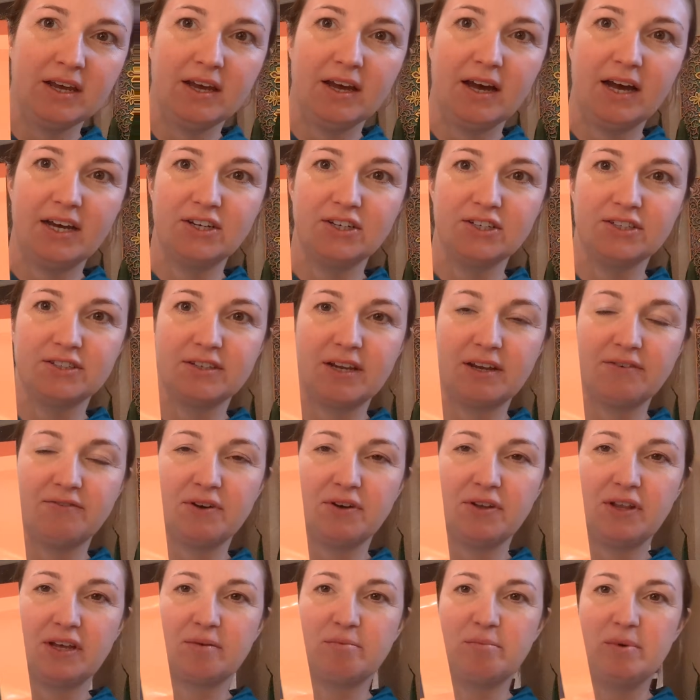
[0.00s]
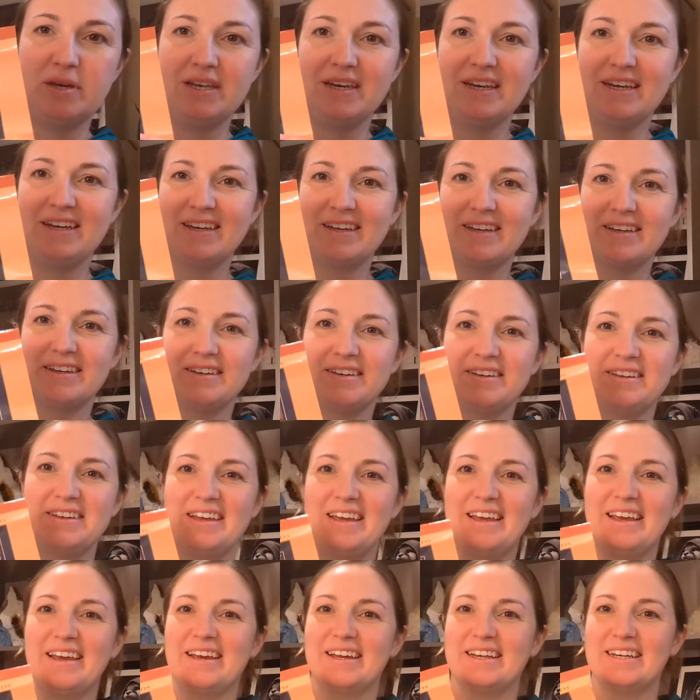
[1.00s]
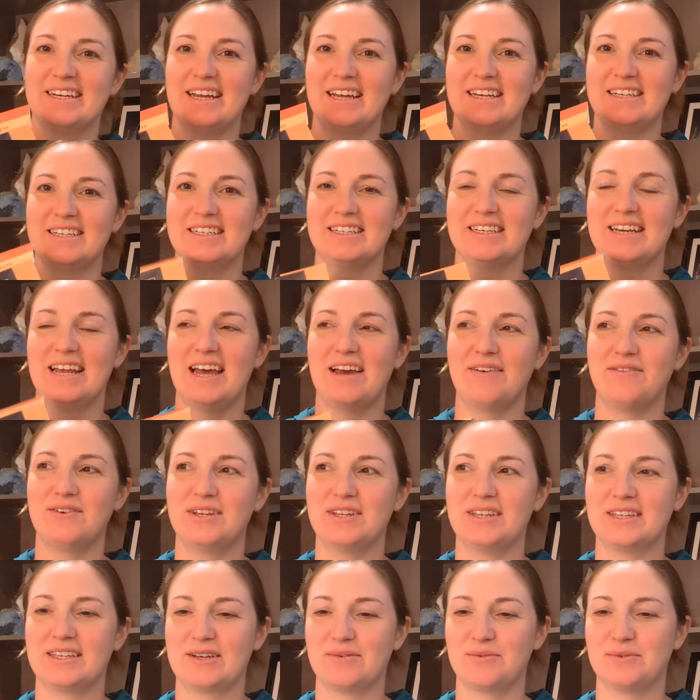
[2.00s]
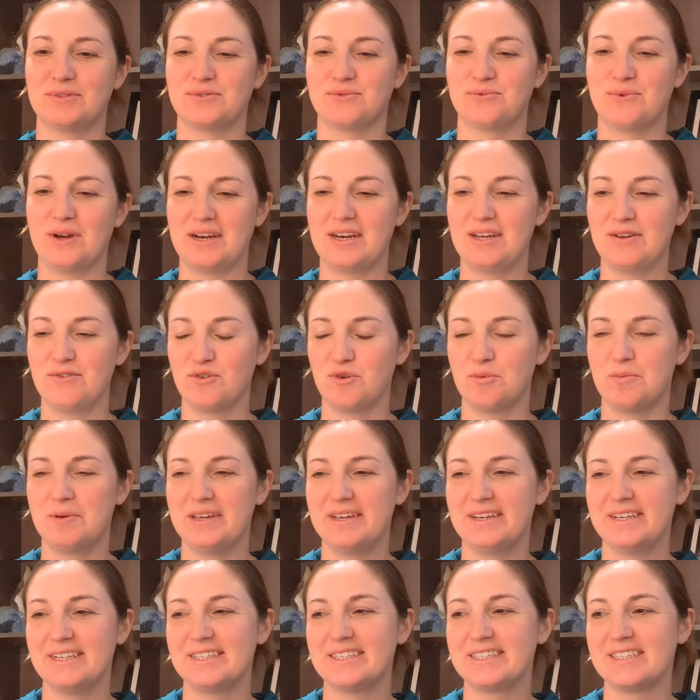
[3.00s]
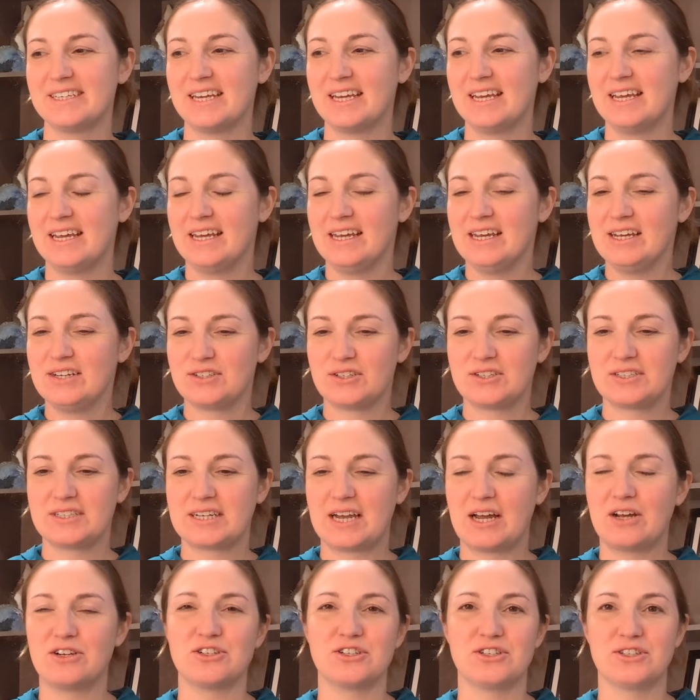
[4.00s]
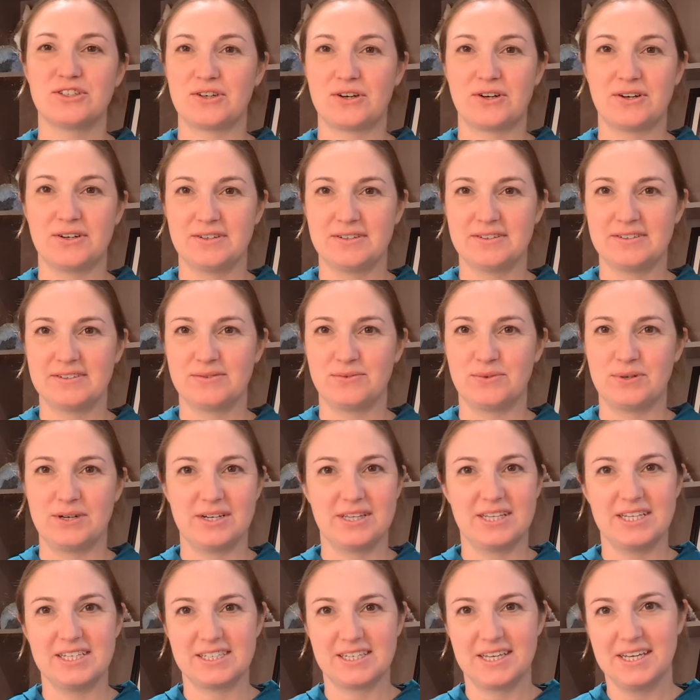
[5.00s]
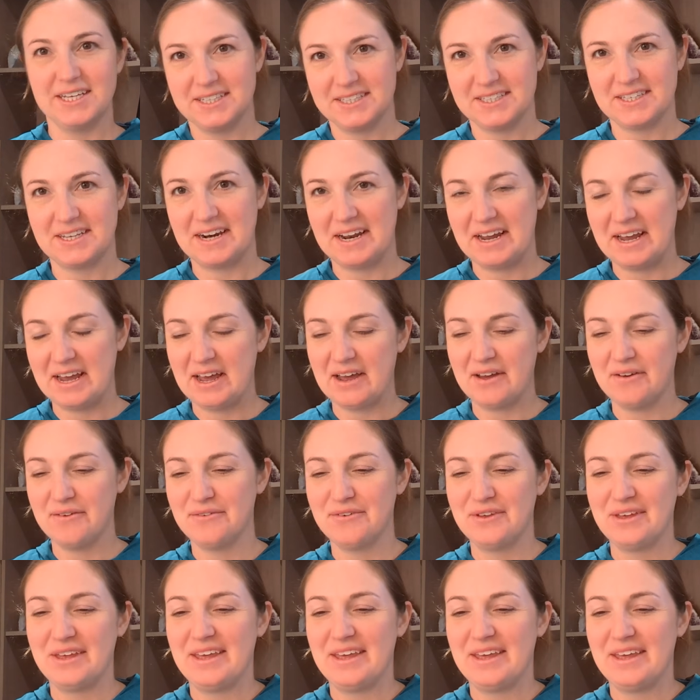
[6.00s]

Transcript: I felt like beading and I didn't have anything that was ready for beads. So I was like, I'll just start one of these kits that I have.